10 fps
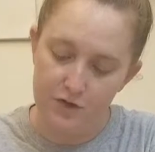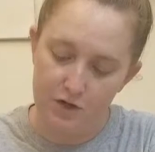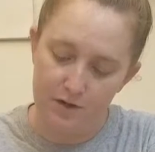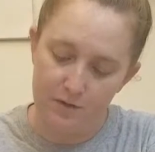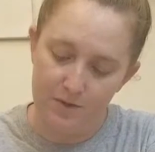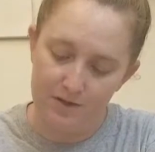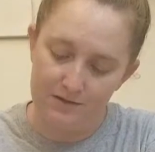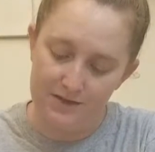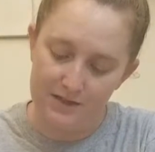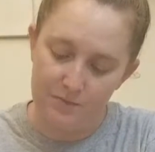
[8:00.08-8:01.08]
area,
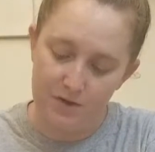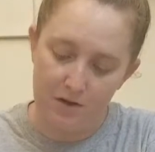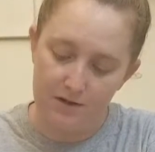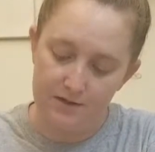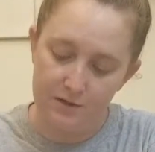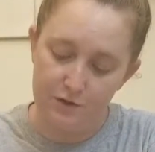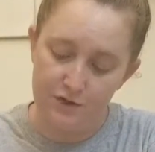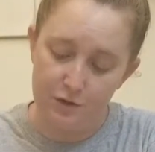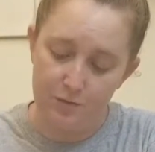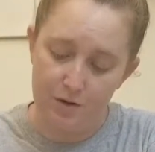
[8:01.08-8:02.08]
because let's be honest, they're
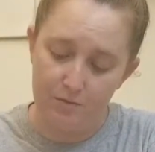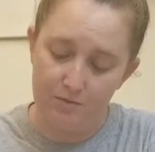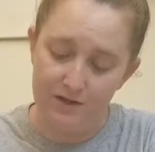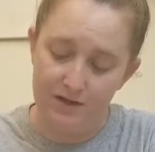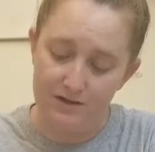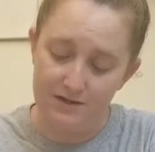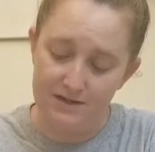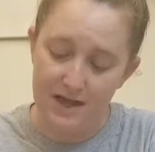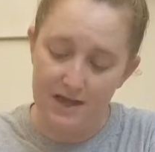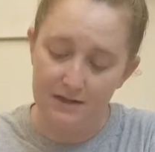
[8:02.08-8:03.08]
still probably going to
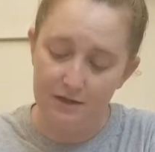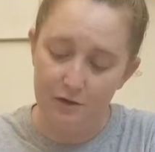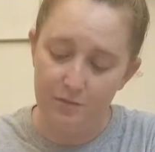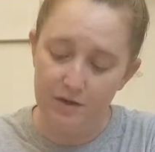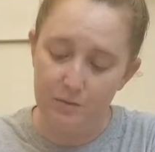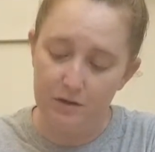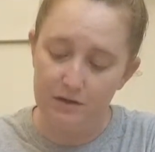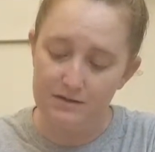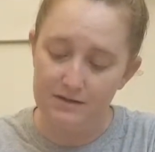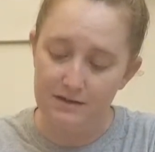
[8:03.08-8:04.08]
slide a little bit,
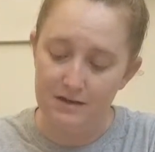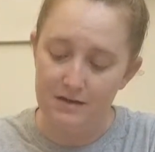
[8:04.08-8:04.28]
because